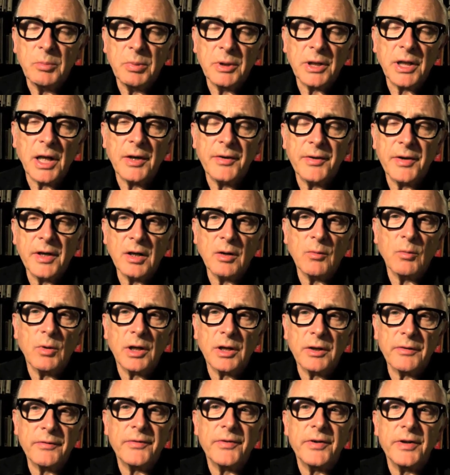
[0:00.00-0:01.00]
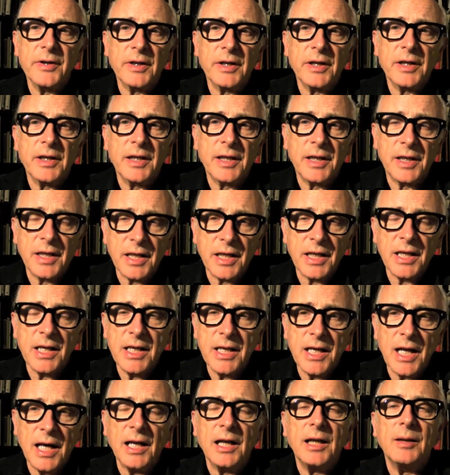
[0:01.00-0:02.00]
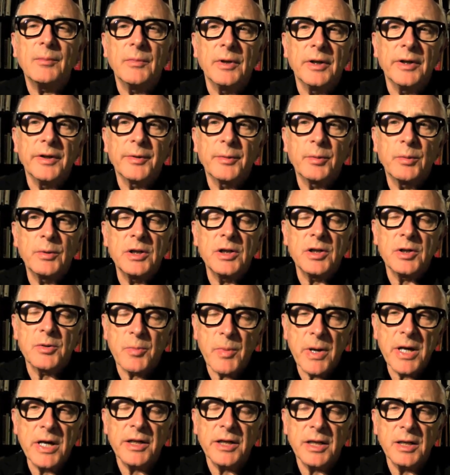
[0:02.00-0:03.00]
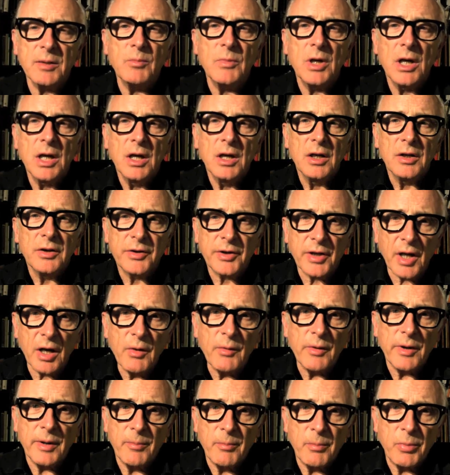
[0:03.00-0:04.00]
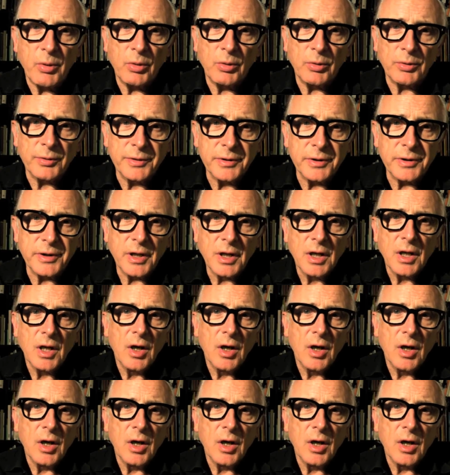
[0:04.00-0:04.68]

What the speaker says: but I think one of the key elements which made him so important